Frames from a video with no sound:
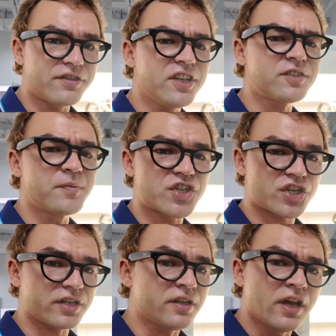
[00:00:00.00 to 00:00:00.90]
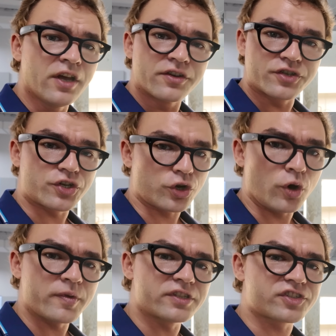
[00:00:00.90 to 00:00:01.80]
This machine
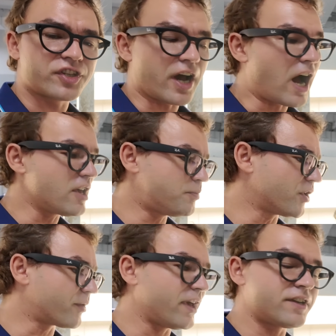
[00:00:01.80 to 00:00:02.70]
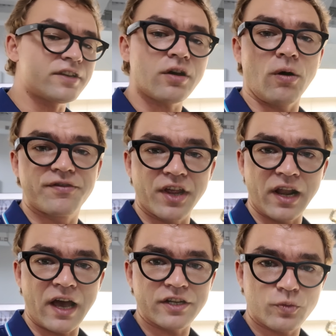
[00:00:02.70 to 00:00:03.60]
determines the I P rating of the
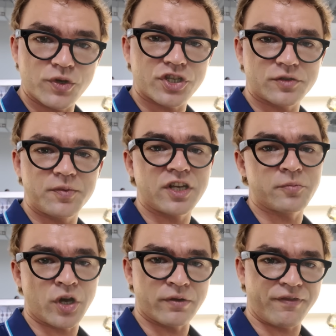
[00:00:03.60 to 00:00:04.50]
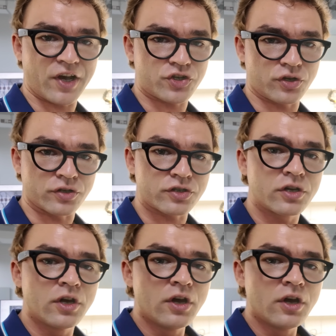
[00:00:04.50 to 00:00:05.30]
light which is being manufactured.